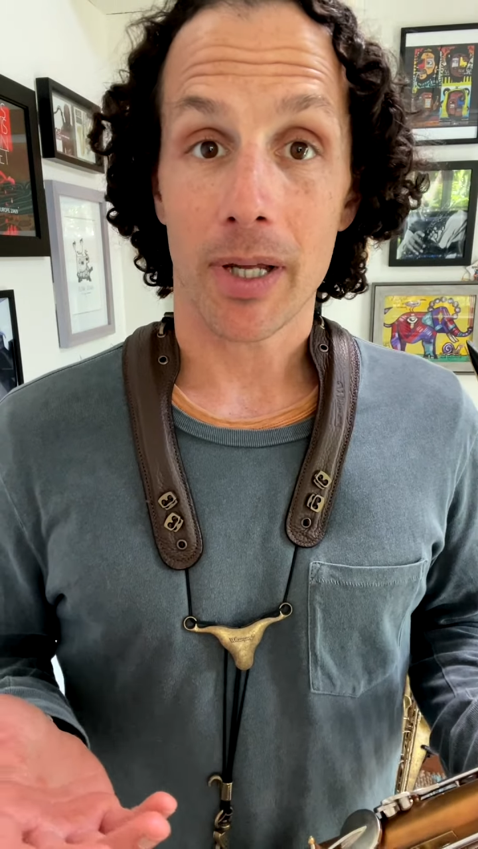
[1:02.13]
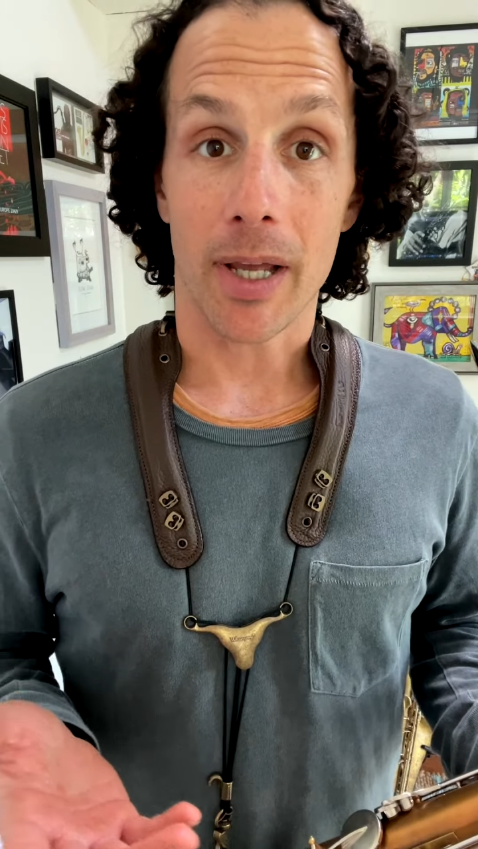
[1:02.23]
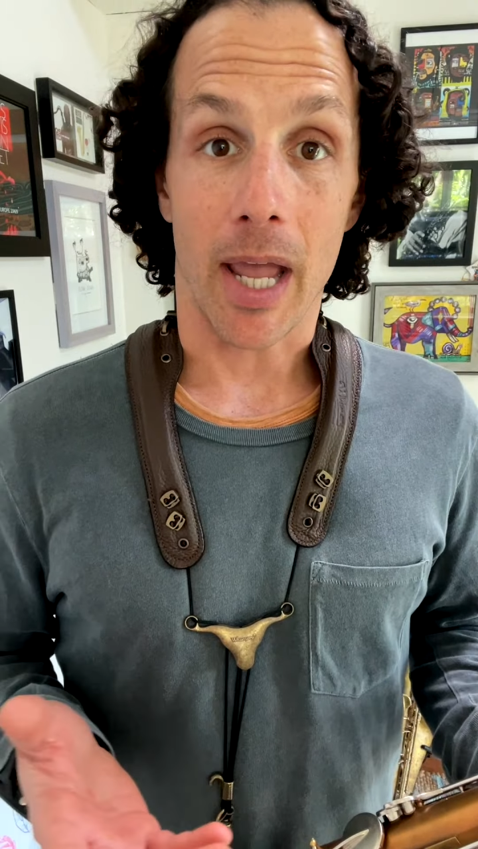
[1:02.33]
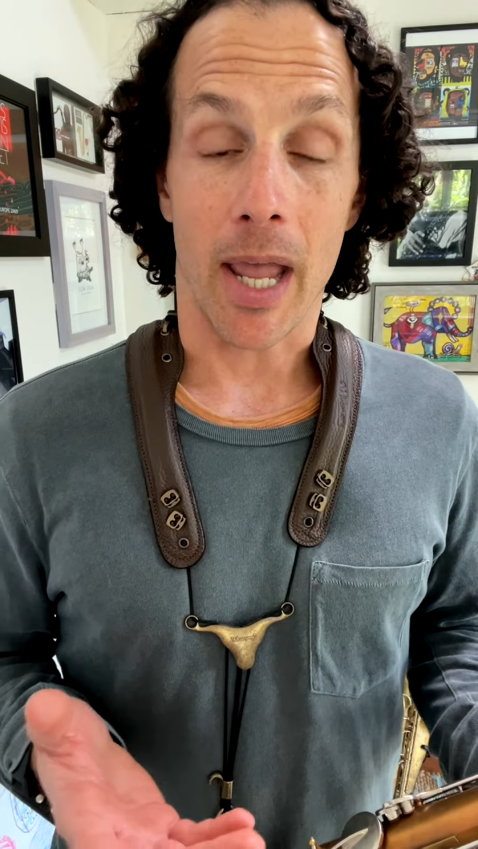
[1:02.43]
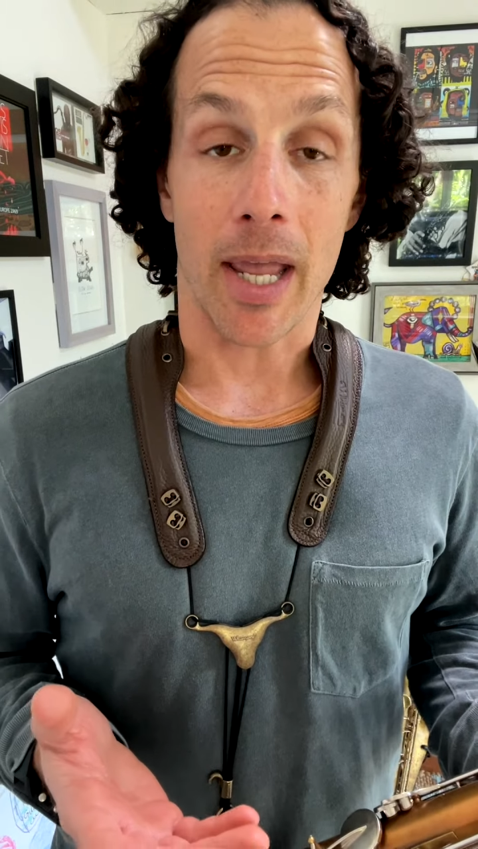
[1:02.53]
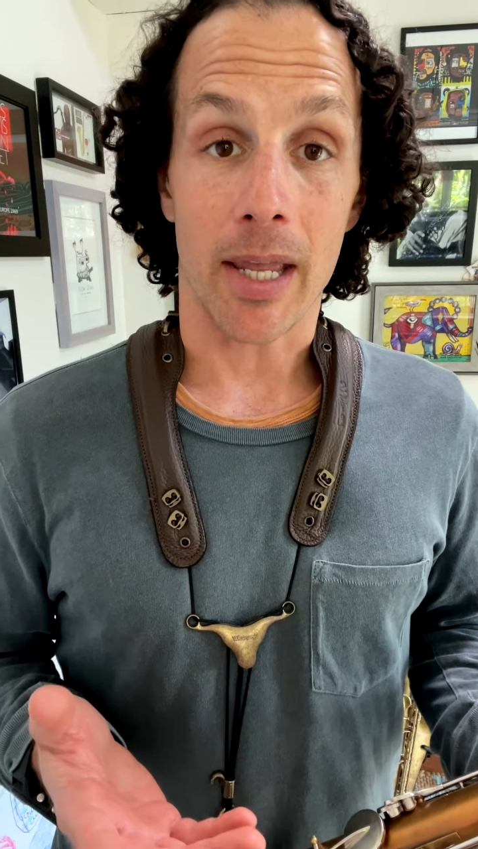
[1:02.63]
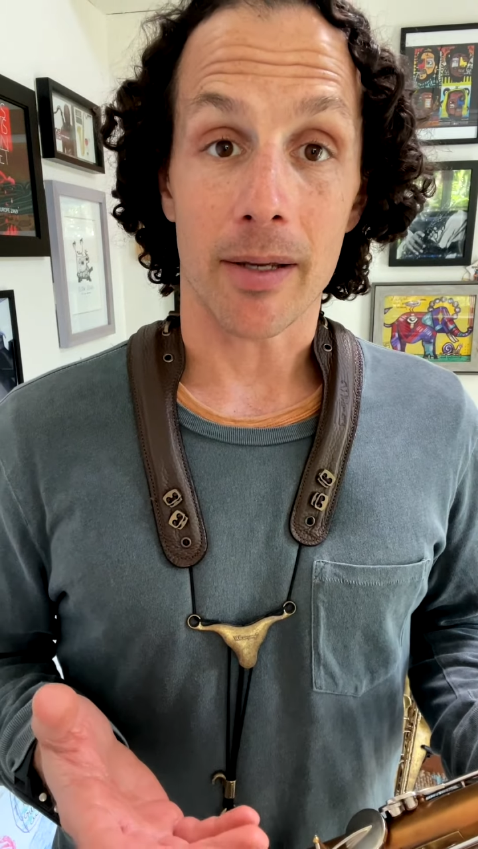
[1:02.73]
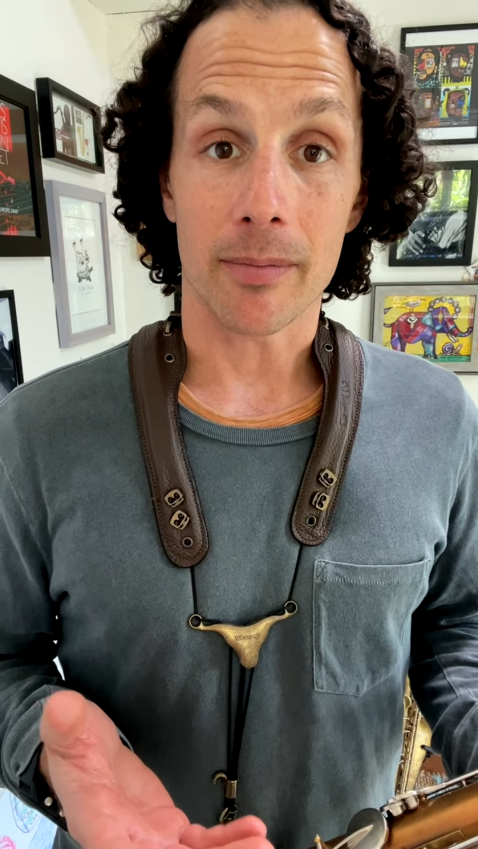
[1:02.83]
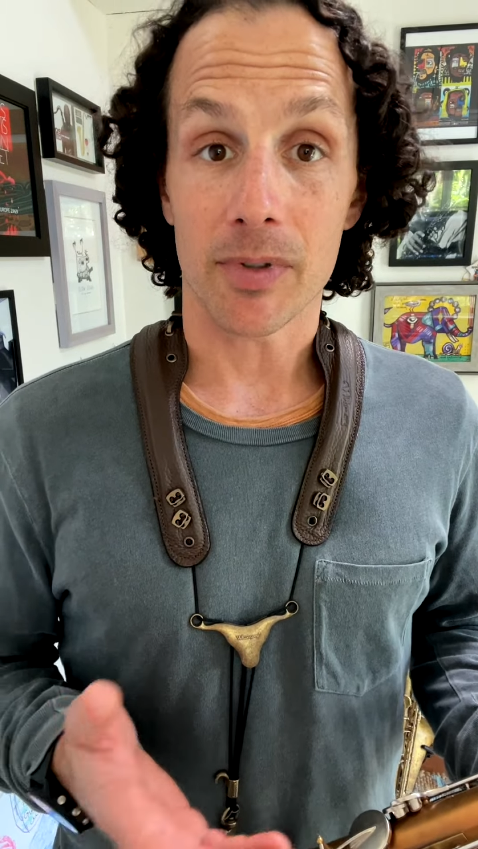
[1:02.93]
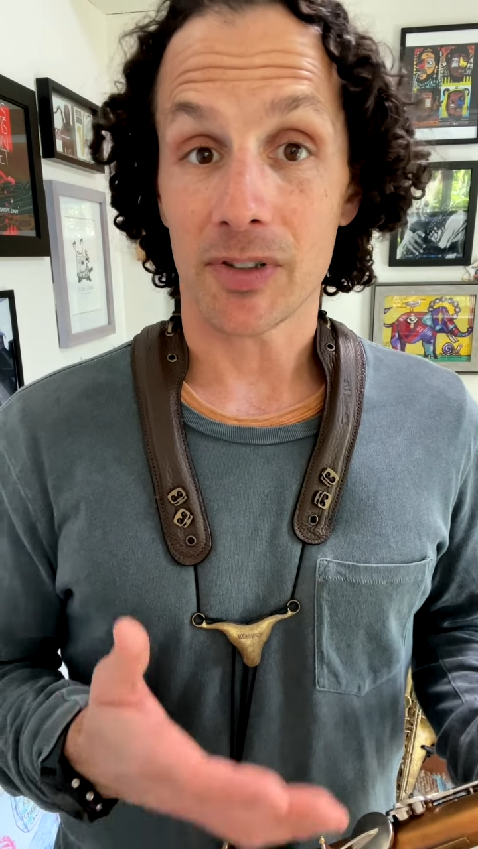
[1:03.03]

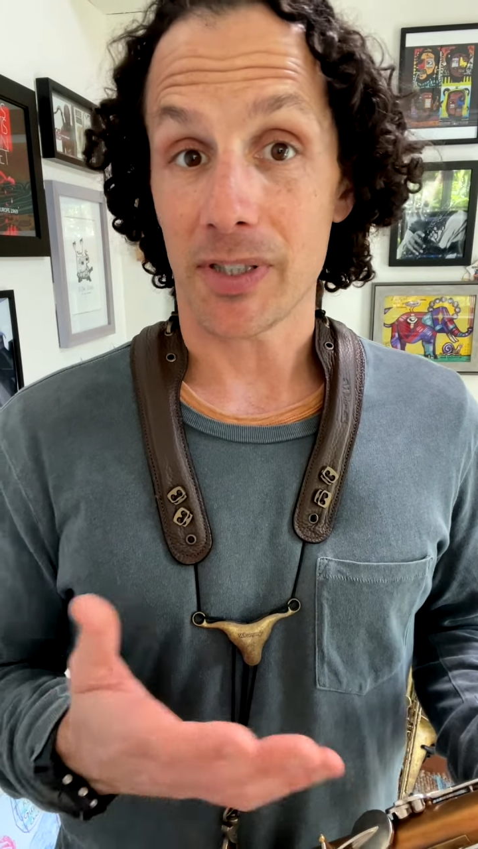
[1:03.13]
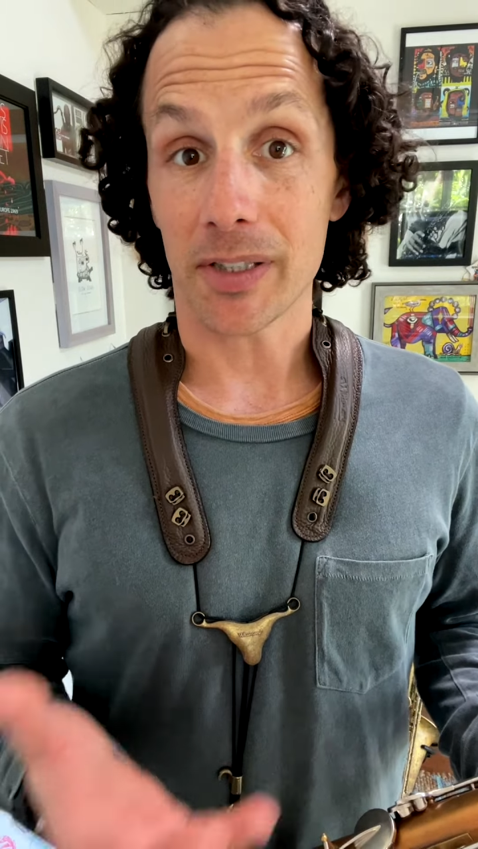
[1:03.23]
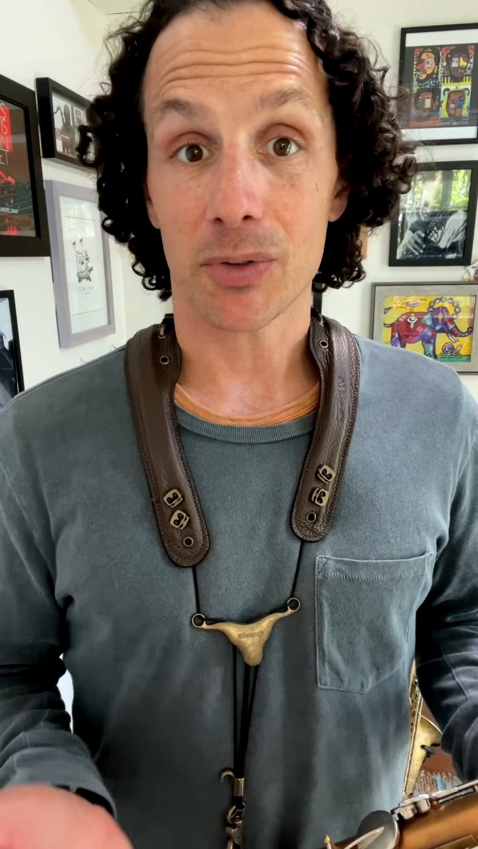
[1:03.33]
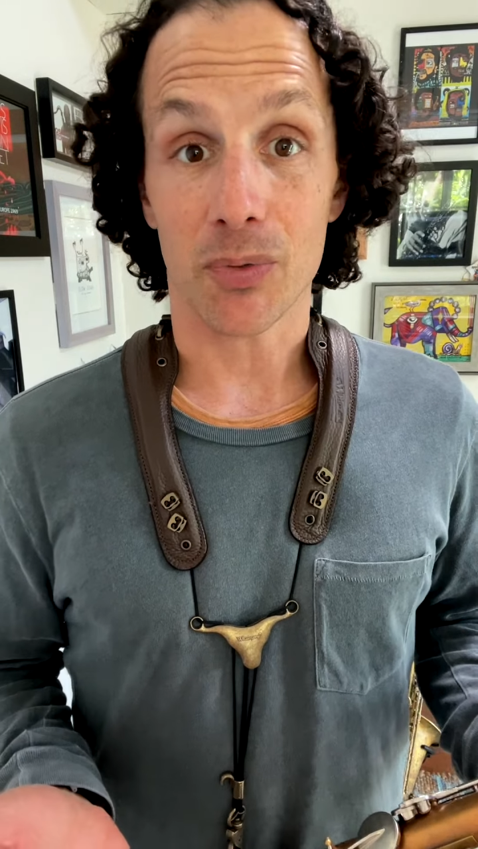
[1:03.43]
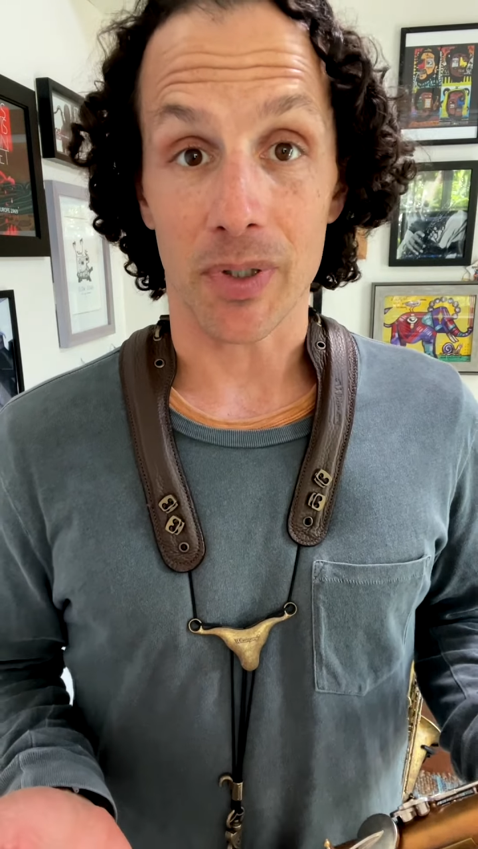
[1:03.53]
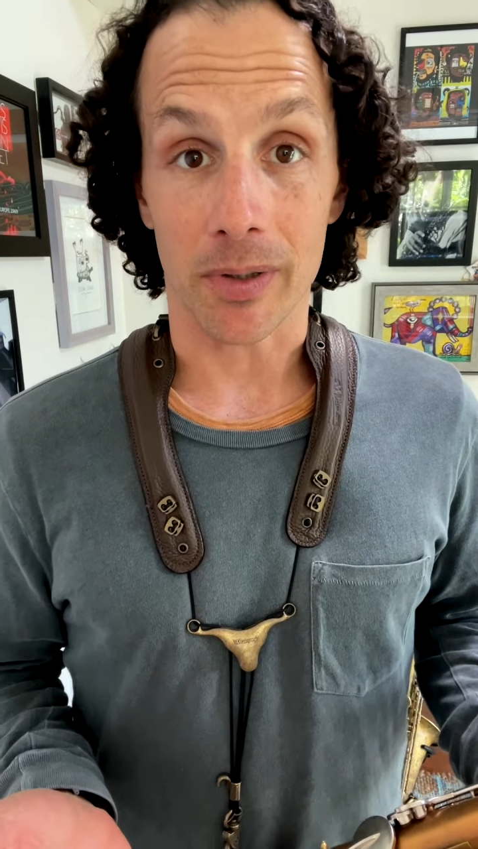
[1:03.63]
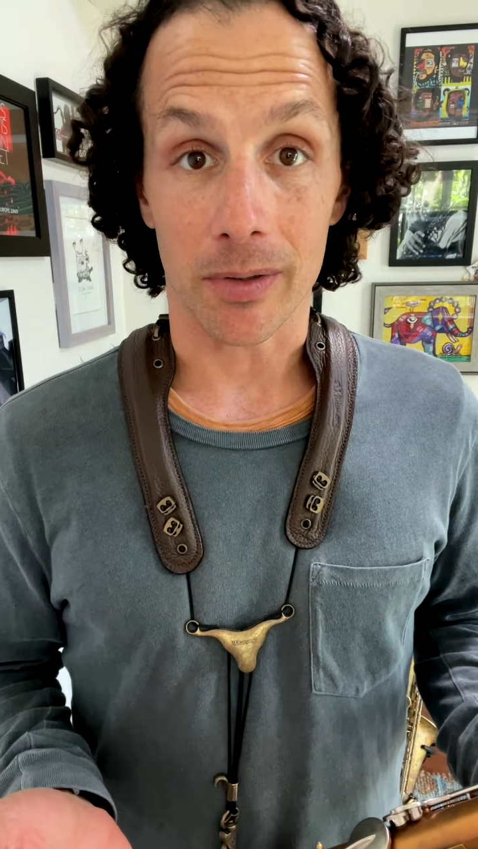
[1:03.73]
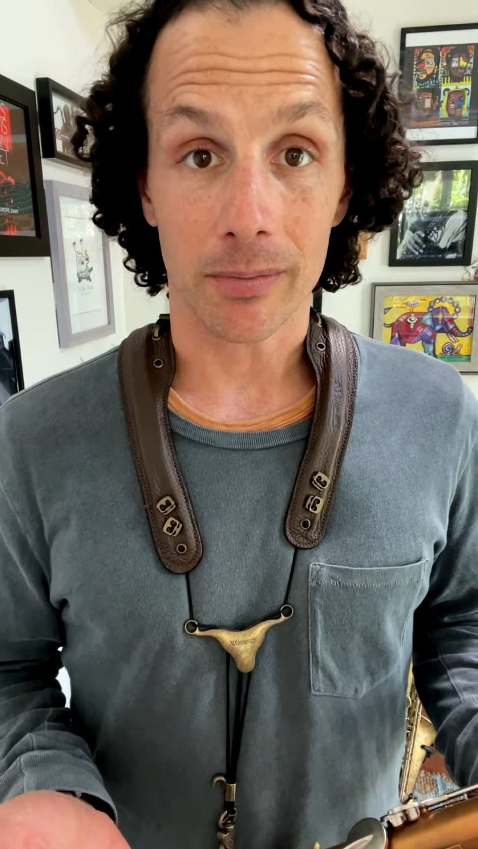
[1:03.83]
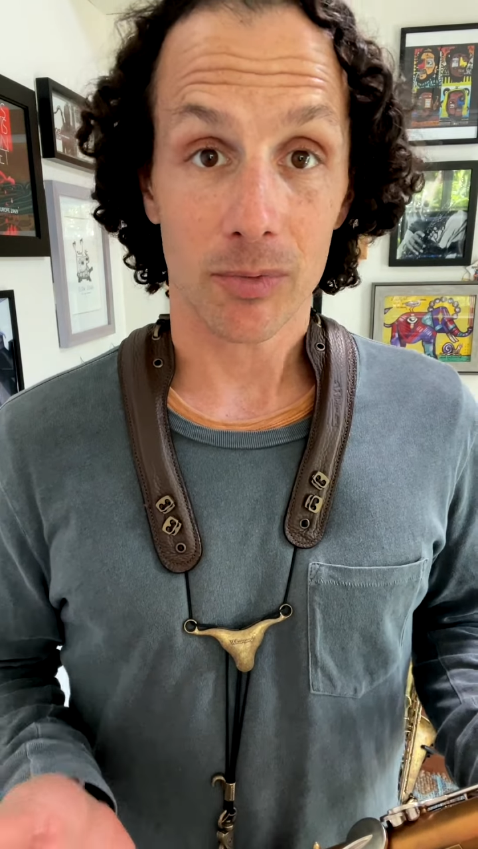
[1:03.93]
a 6 feel.